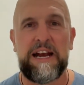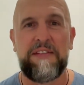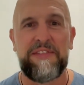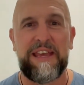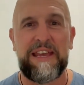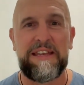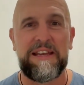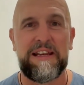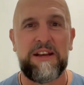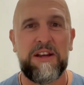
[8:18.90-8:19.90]
And
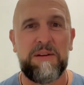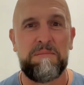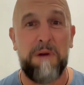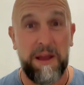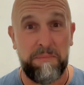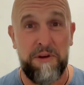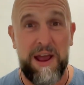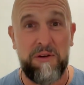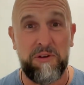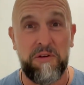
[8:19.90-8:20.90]
then Mike
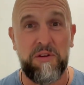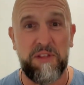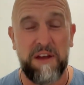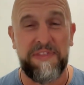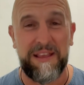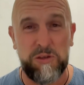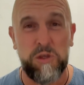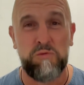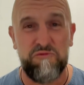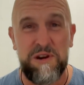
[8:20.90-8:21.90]
Brown, I think
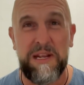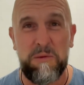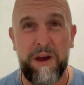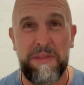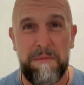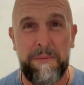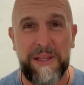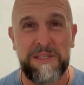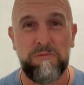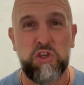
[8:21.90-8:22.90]
this is really where the
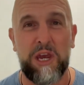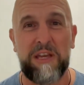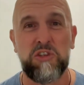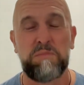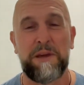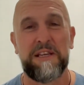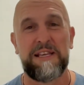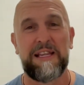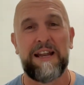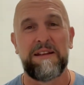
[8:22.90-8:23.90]
momentum changed,
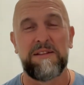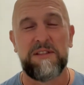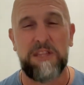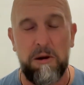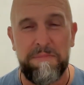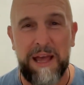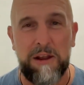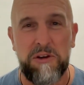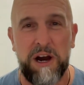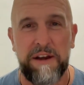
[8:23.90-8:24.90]
because he had a dumb
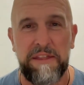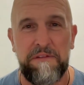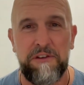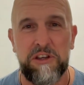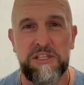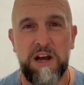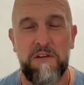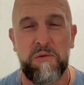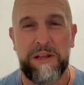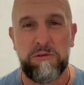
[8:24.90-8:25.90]
yellow card in the first
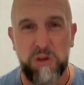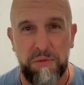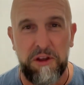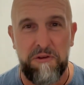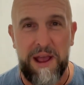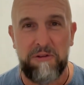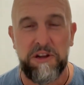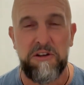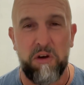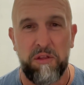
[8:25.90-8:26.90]
half when he was on the
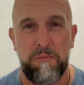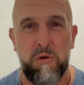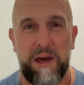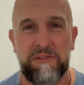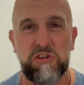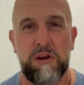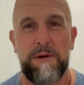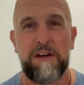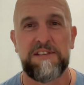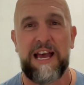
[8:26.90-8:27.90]
ground and knocked the ball out of the
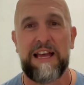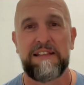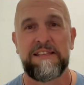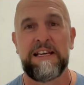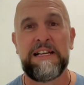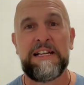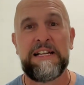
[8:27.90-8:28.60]
scrum half's hands.